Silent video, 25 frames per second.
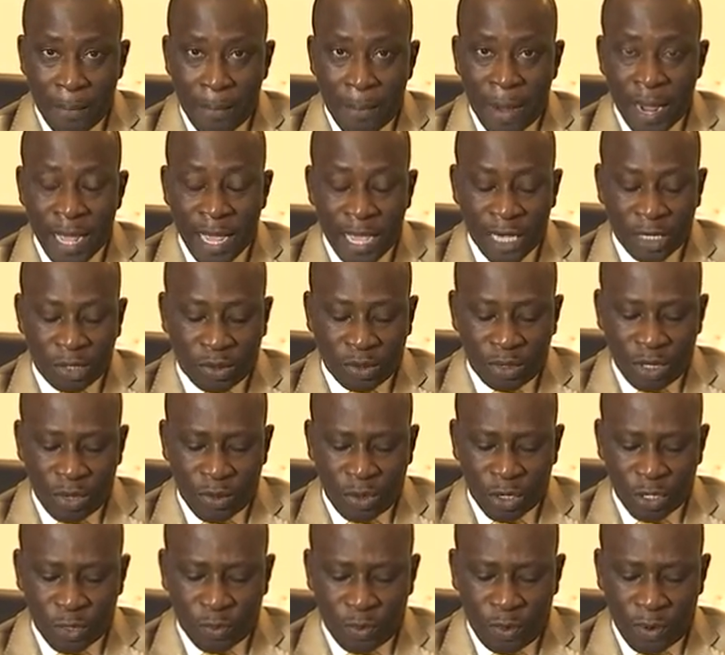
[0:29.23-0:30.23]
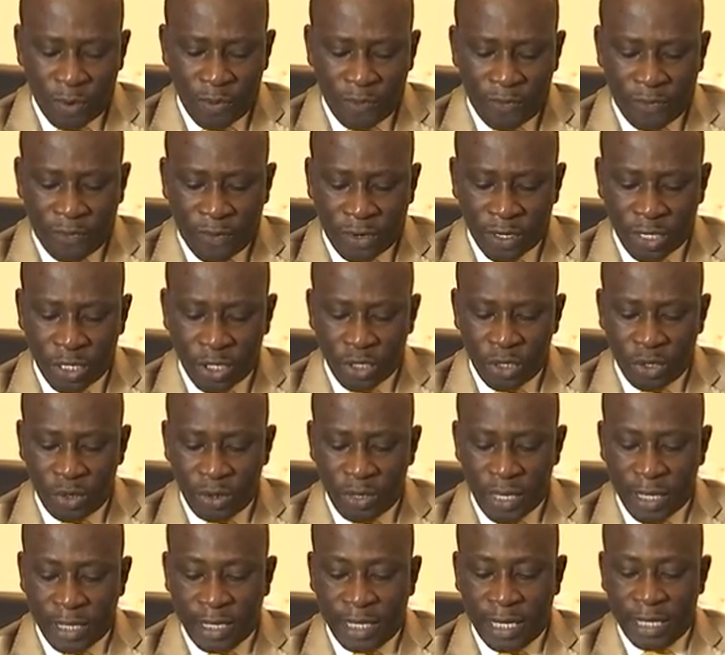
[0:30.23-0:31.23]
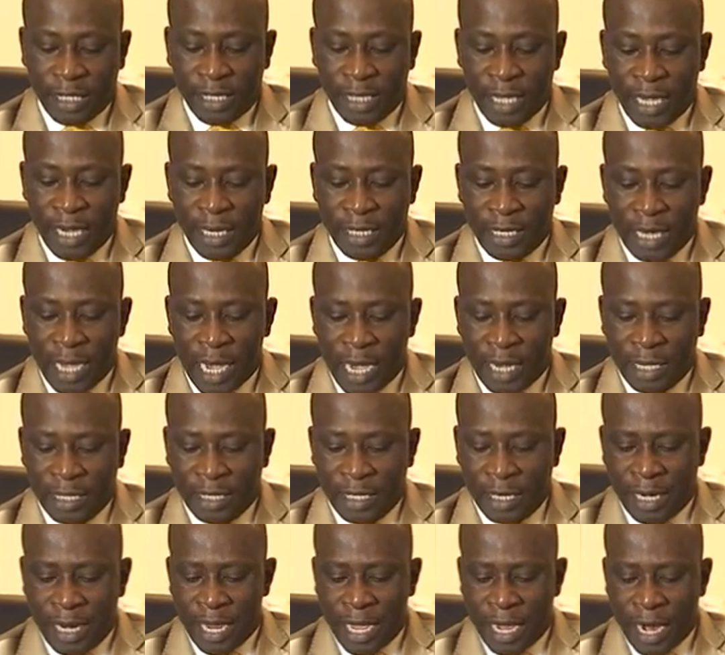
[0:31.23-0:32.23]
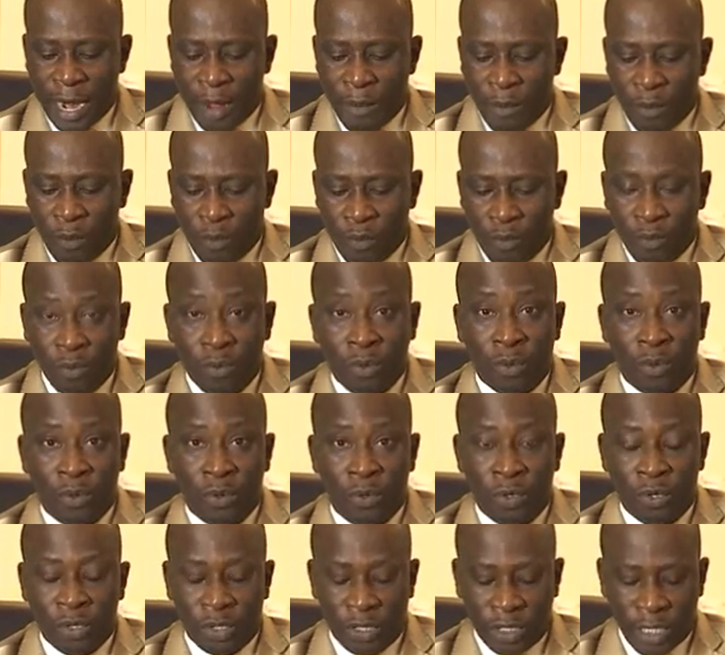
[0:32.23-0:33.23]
My guest today was born 14 June 1938 at Ilara, Ondo